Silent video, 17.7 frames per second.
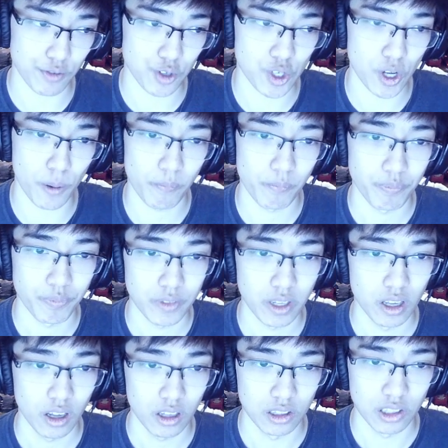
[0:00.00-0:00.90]
So
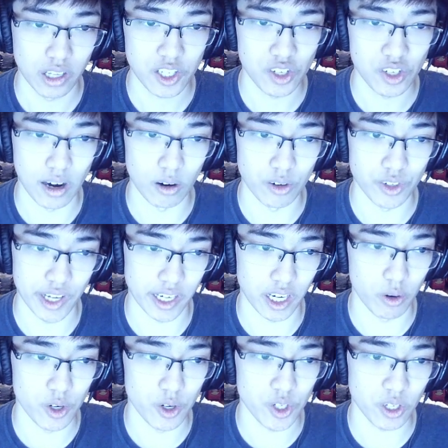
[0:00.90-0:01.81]
let's narrow down
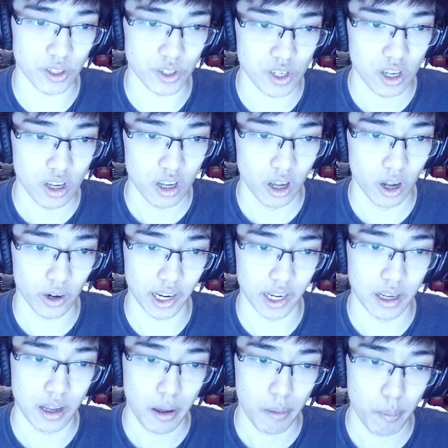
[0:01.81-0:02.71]
our results.
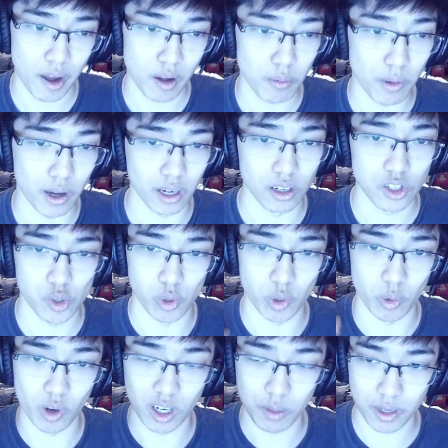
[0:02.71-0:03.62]
Okay, Palmon. Do we
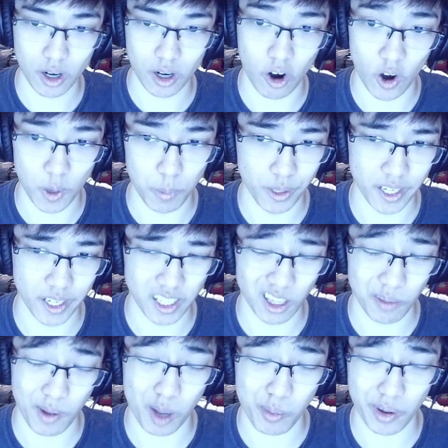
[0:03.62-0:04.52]
want to be hard playing the
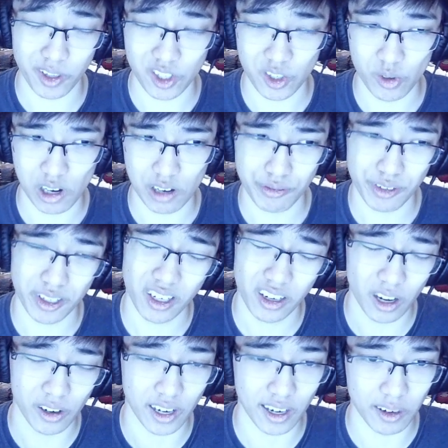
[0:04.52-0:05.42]
Palmon too often?
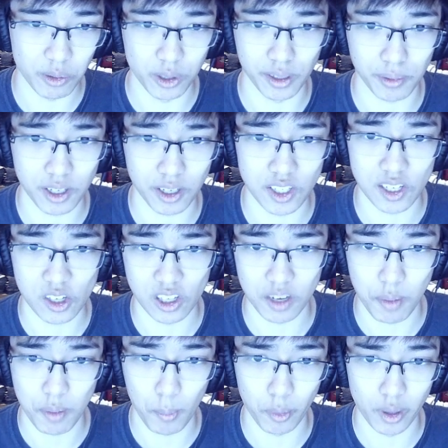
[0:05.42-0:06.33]
No, not really, because that's a lot
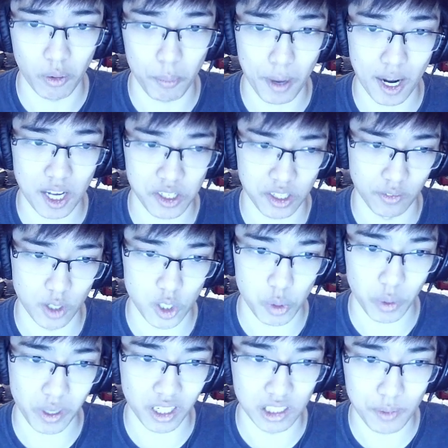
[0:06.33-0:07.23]
of memory that we're passing over. So
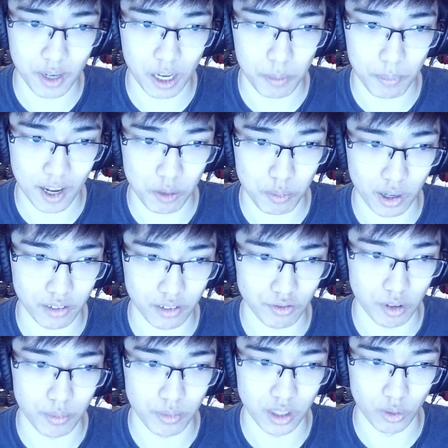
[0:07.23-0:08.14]
we can eliminate Palmon
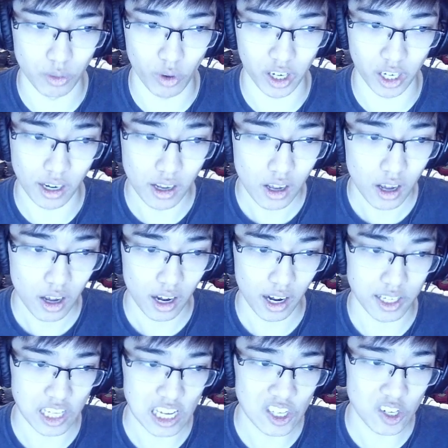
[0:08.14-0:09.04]
from the running.
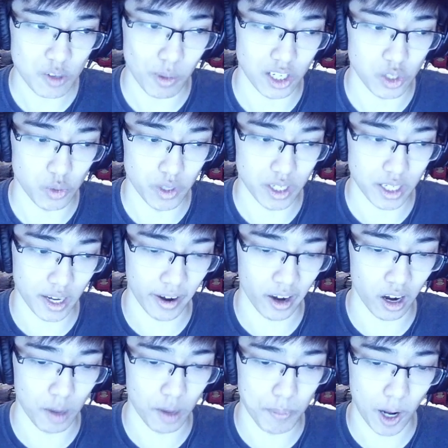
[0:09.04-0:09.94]
Tentomon. Do we
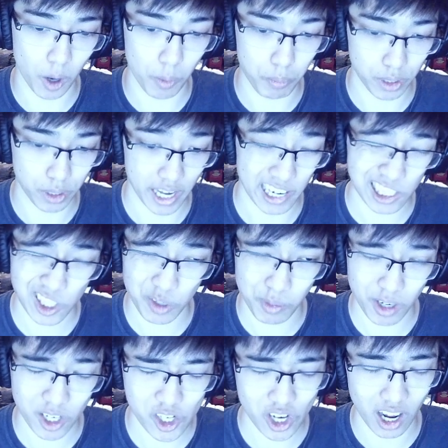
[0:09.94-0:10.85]
care about black too
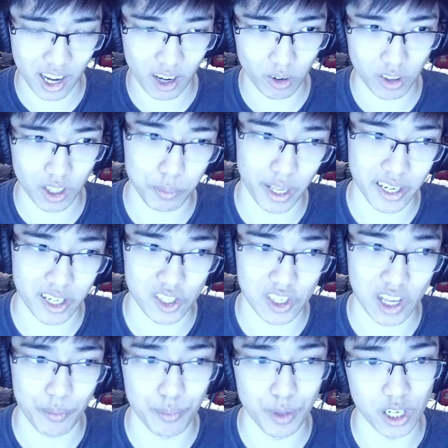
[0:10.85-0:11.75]
much? I don't think black is
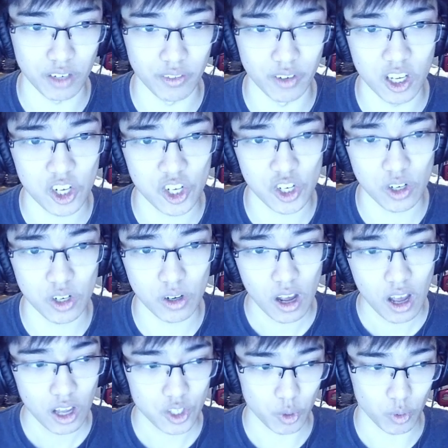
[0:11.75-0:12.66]
that big of an issue,
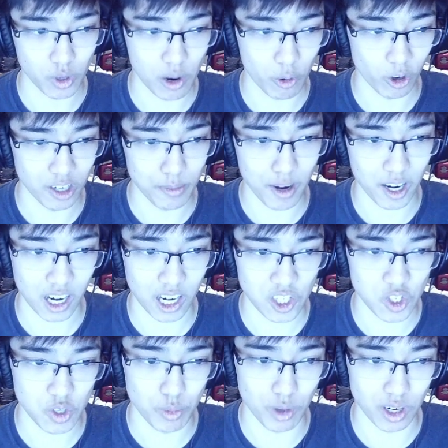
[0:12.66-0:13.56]
so we're not worried about
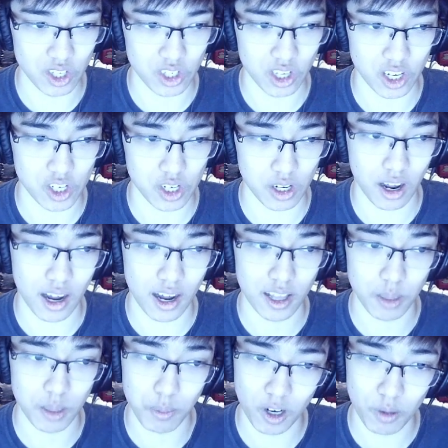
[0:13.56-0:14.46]
Gatsumon and such.
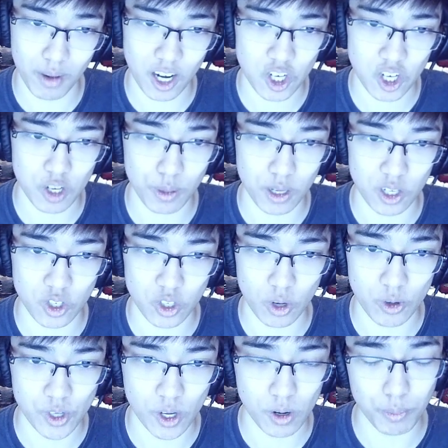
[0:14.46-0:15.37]
The mirror matchup is
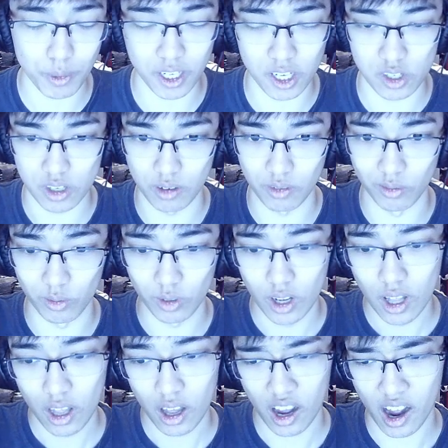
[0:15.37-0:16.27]
so-so, because then
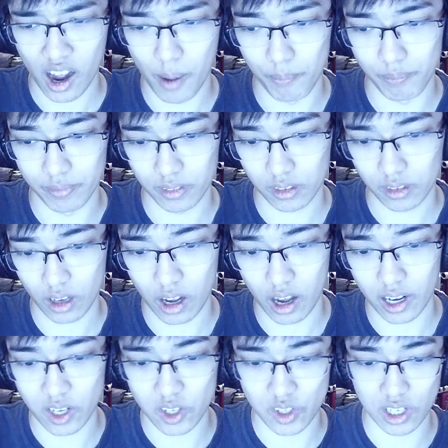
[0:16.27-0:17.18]

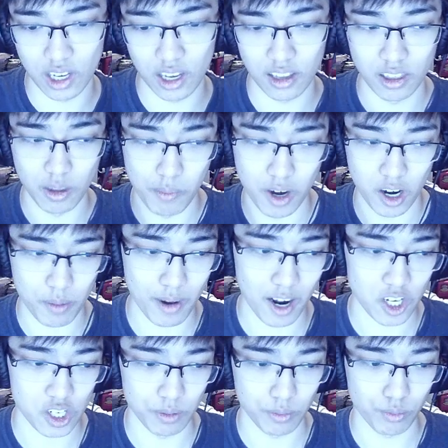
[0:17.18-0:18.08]
honestly, in the mirror
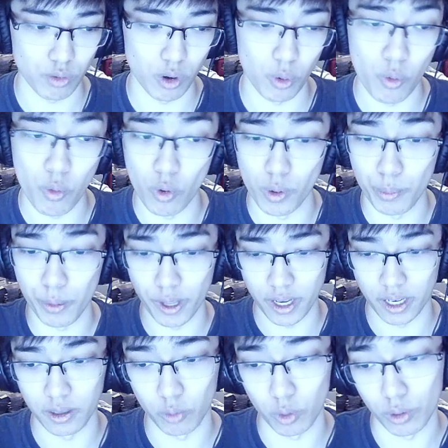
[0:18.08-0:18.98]
matchup, well, we
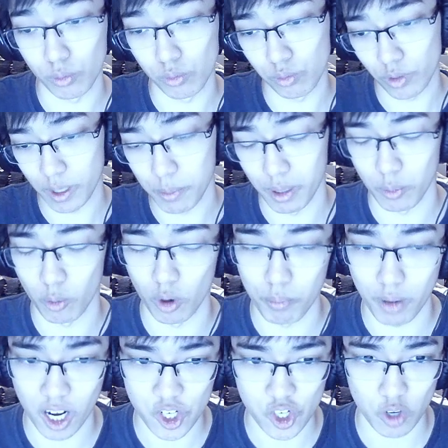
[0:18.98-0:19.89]
can play more
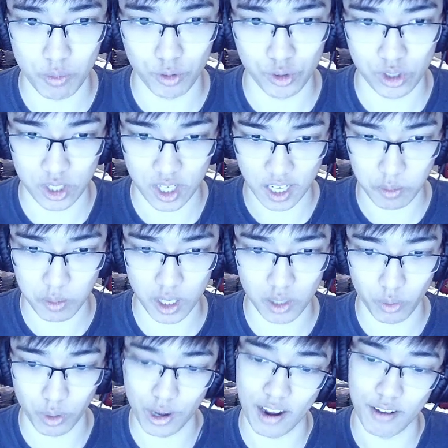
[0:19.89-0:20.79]
Bancho
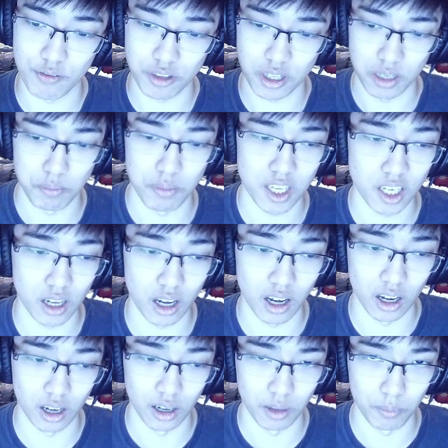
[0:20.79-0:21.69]
Stingmon. We have the
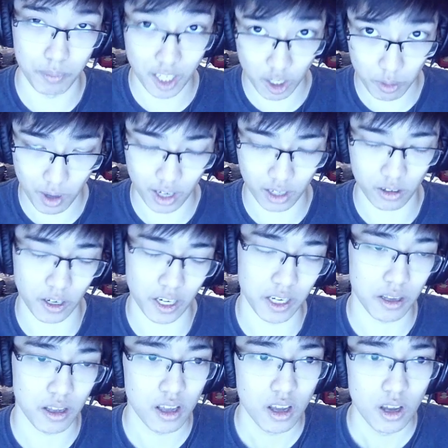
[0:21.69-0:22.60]
Minomon,
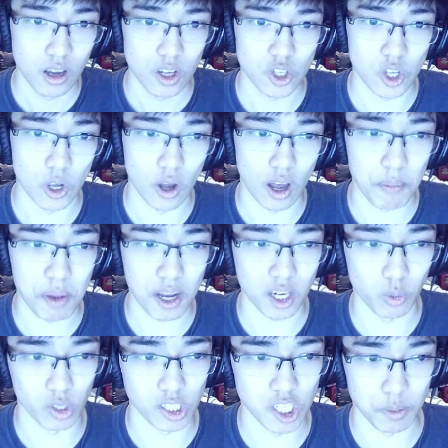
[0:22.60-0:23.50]
right? So I'm not
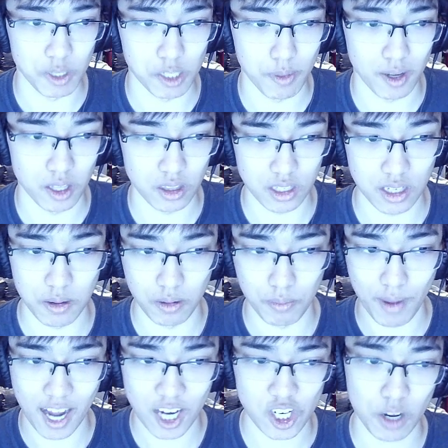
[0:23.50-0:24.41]
going to worry too much about the
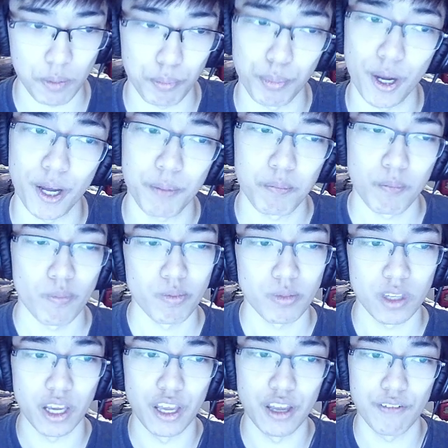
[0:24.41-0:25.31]
matchup, but
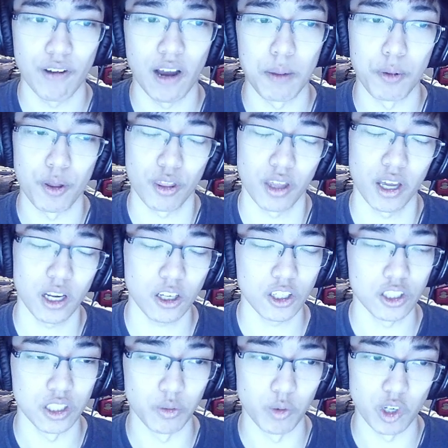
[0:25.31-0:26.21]
if
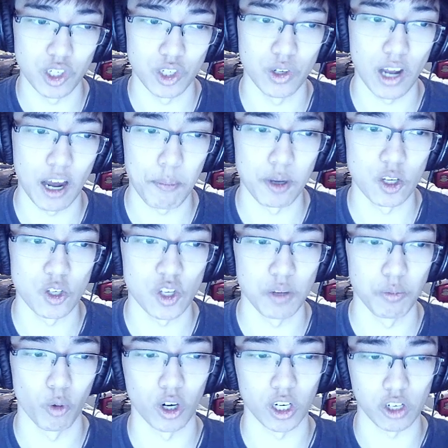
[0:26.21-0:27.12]
hypothetically we do happen to see
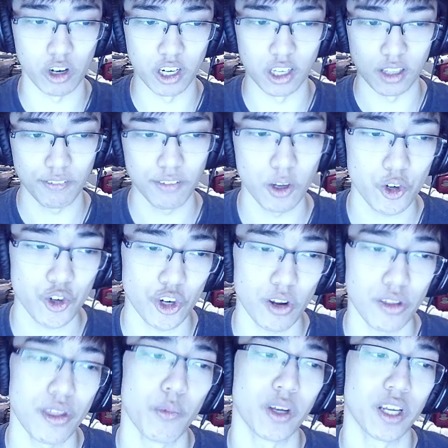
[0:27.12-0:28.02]
more green in the
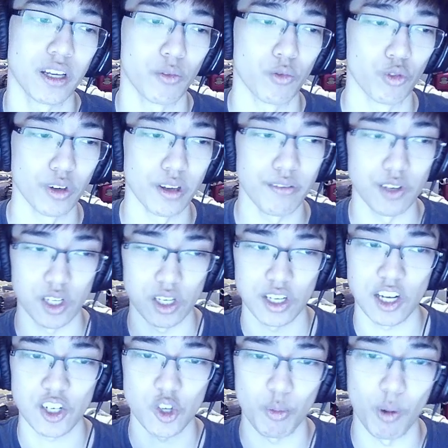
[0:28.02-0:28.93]
future, then we can revisit
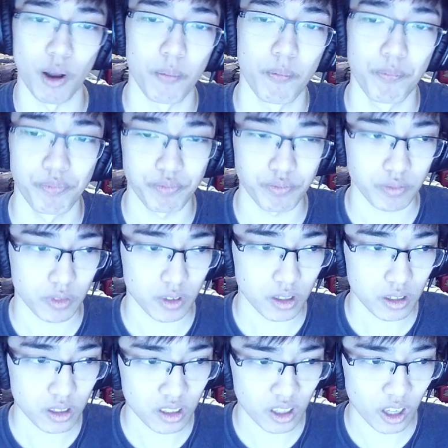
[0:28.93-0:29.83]
Tentomon.
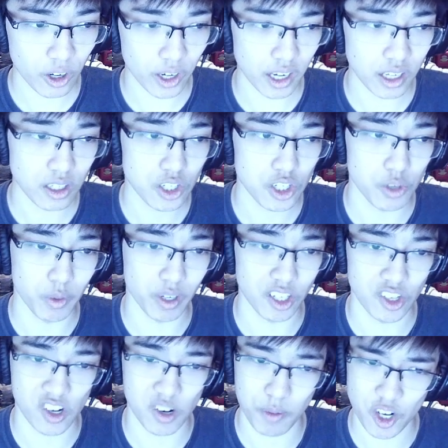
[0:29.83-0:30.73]
Okay, should we
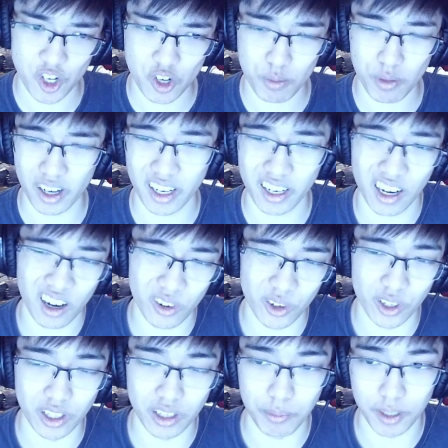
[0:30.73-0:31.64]
consider Mushroomon? Not
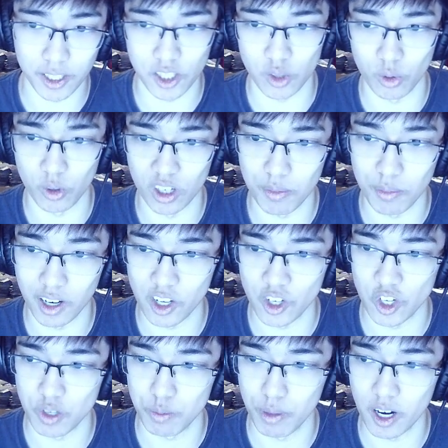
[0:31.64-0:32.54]
really, because Auroramon is
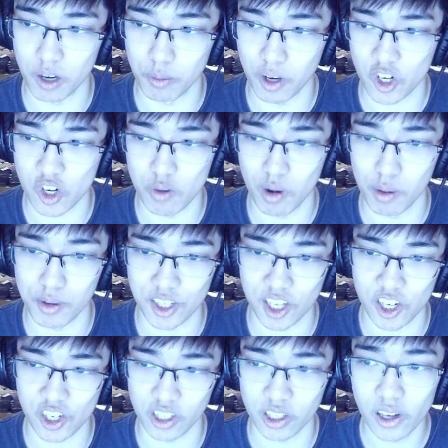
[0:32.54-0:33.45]
just better Mushroomon,
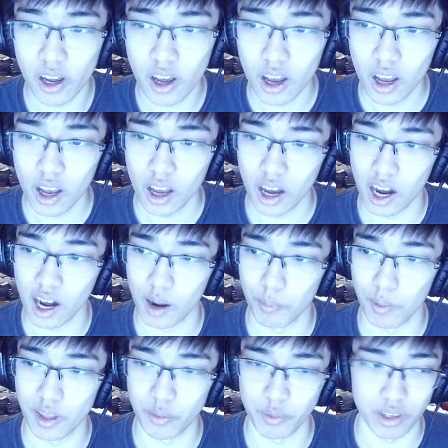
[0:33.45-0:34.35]
essentially.
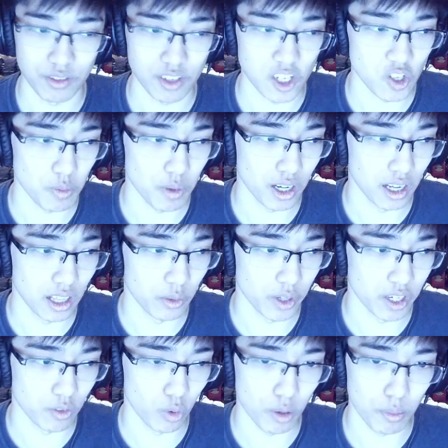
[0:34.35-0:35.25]
And then we have Tentomon, and then we
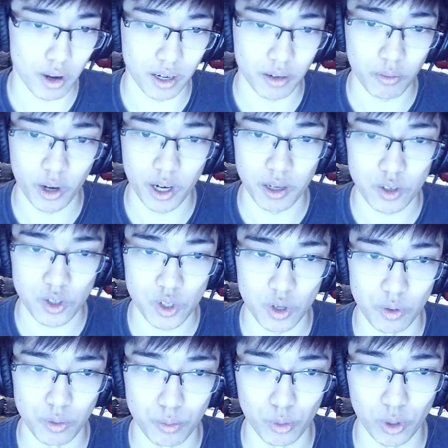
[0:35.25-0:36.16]
have Wormmon, right?
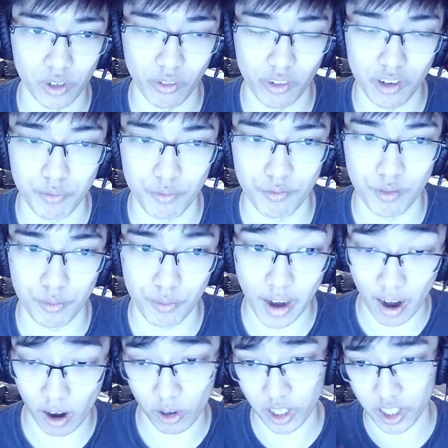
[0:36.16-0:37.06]
So we
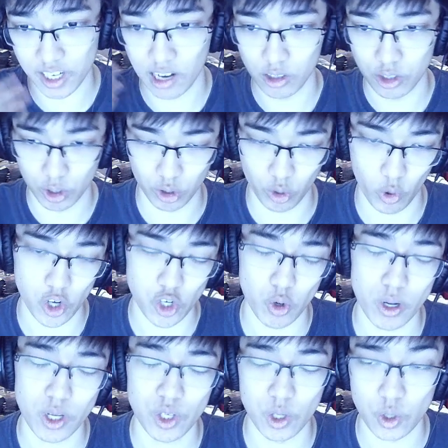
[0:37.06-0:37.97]
narrowed it down to 3
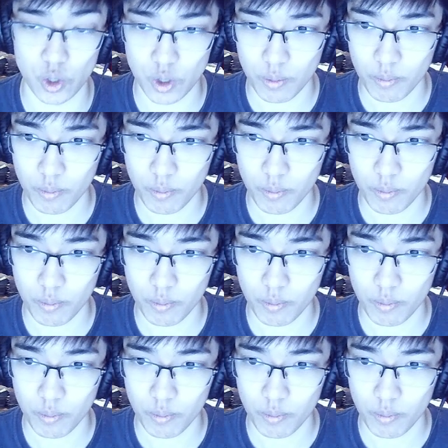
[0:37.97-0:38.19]
choices.